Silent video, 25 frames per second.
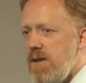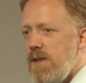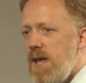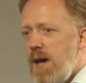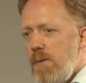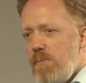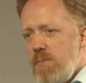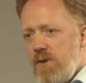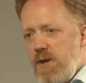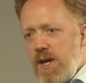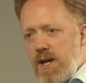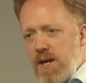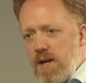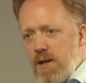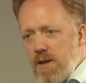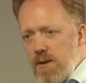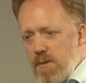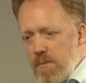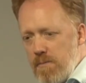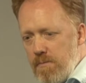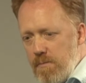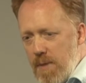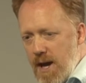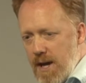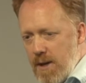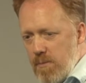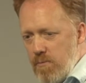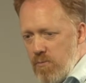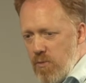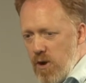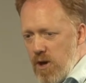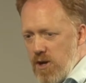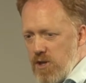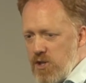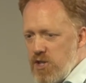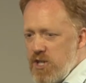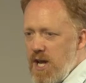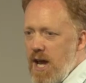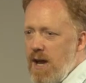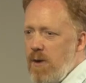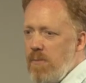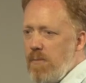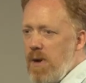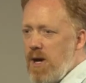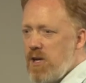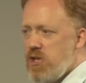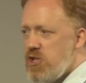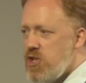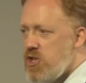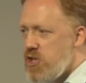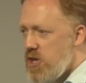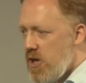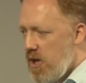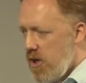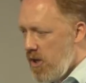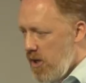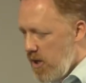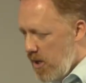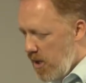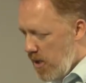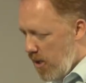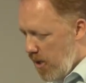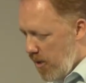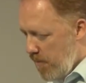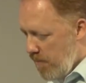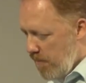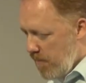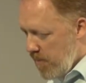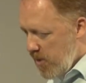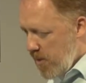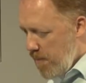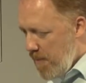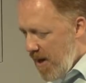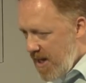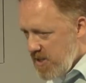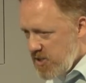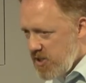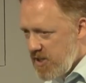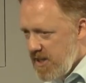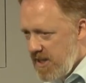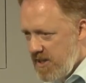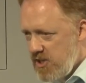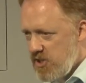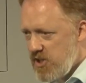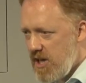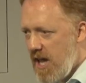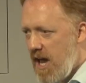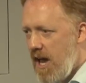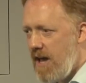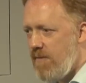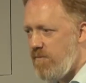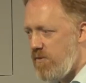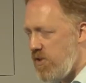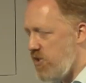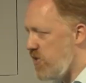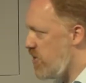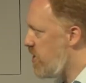That particular bank branch, how much capacity does it have to